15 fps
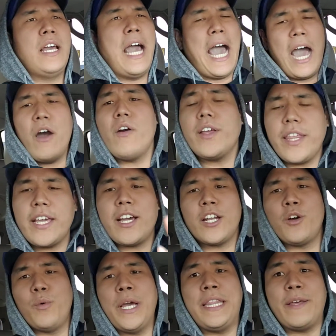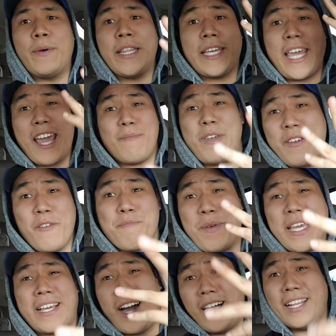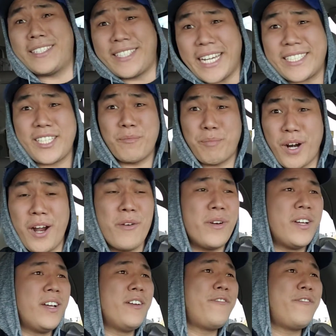How are they going to win when they can't even beat Collin Sexton, bro?